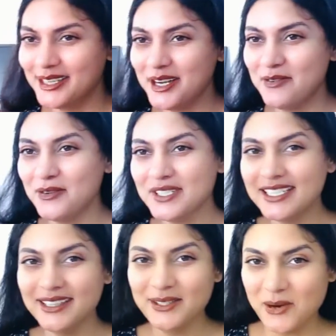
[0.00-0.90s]
if you see
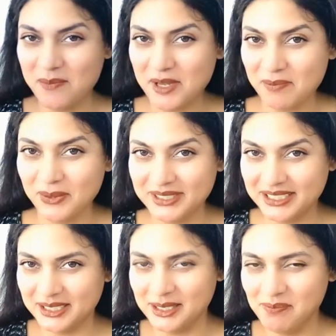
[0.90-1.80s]
the comic book
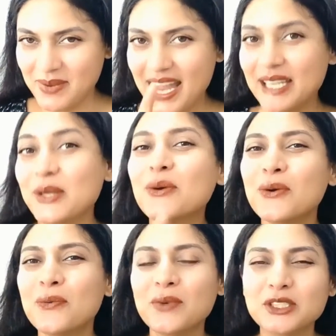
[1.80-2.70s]
strip you know
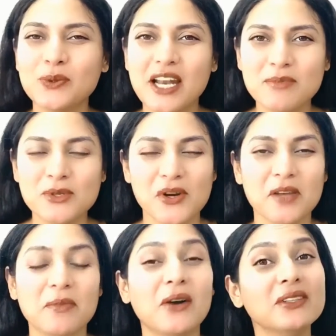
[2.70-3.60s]
which one i'm talking
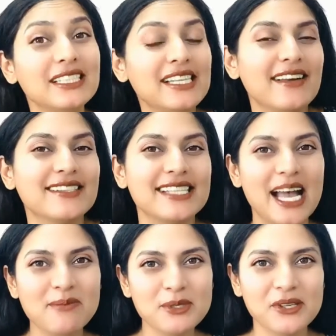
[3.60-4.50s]
about yes
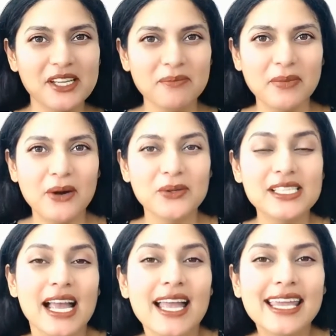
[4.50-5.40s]
i'm talking about
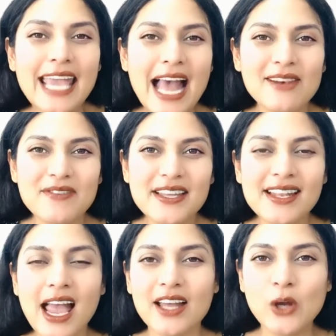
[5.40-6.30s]
calvin
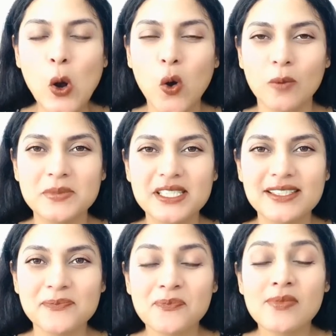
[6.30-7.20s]
and hobbes
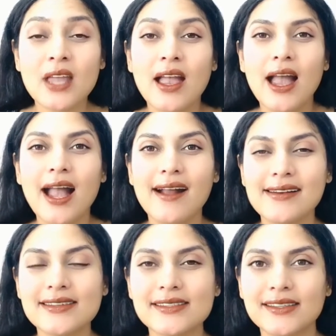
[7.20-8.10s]

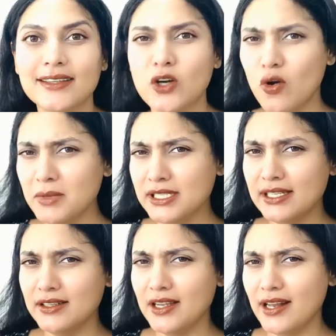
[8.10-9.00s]
and uh, comment
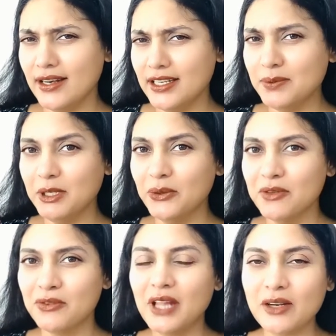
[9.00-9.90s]
and, and let me know if
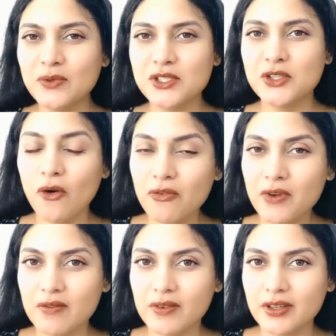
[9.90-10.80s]
that was your
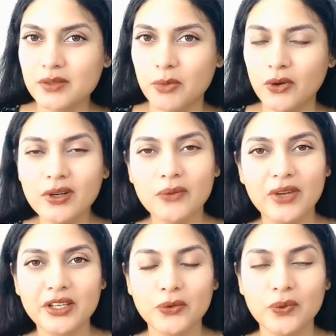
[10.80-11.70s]
favorite book
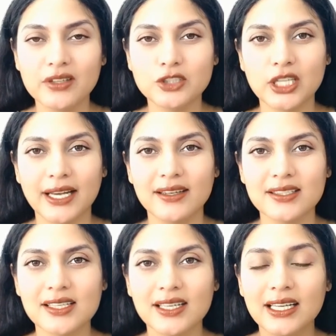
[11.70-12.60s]
when you were a child
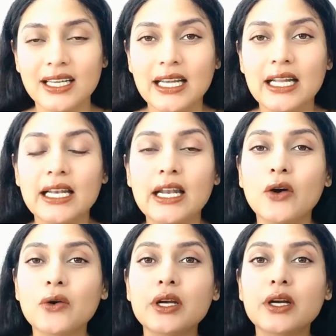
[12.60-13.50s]

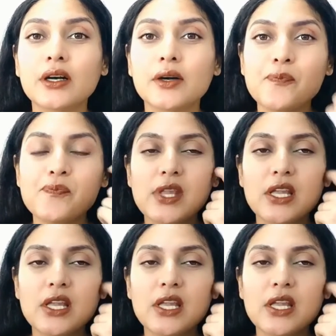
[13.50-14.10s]
now, um,